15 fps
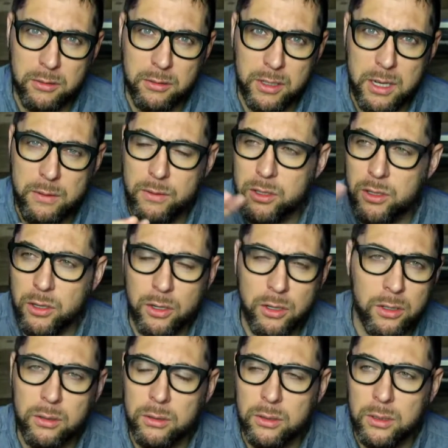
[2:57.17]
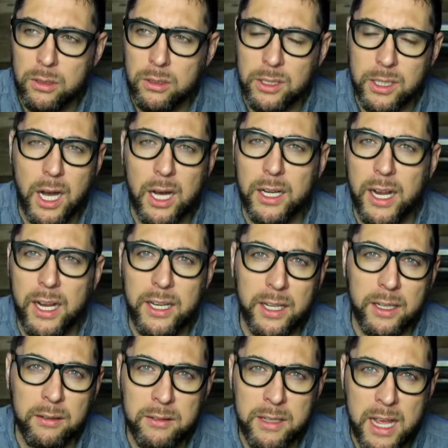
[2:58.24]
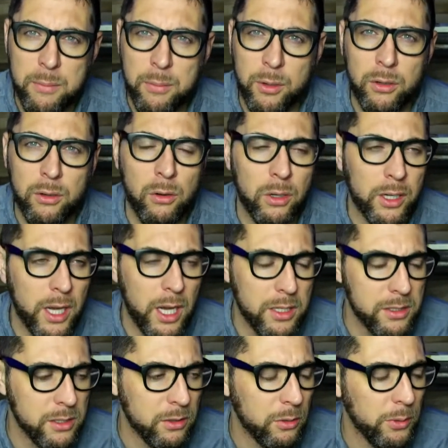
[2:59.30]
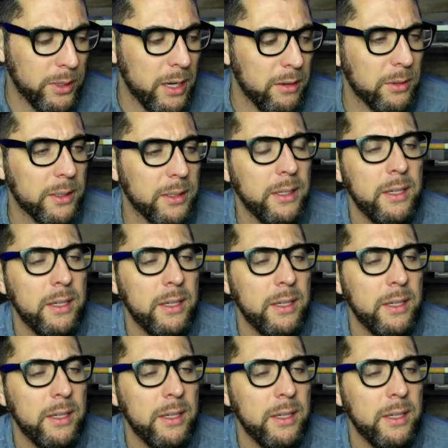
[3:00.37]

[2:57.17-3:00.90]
even your God-hating neighbor or cousin or whatever.